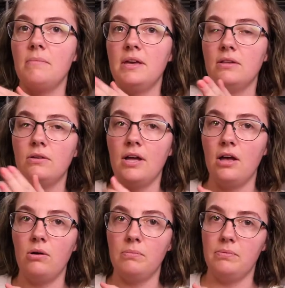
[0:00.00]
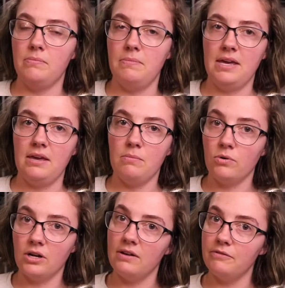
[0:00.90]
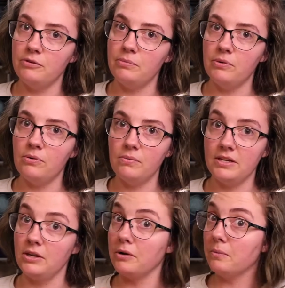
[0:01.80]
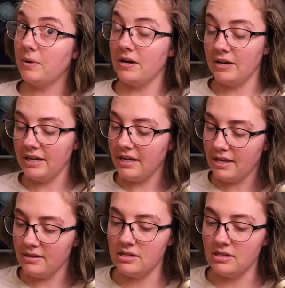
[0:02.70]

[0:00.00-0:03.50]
It'll help make it more comfortable when you're wearing it,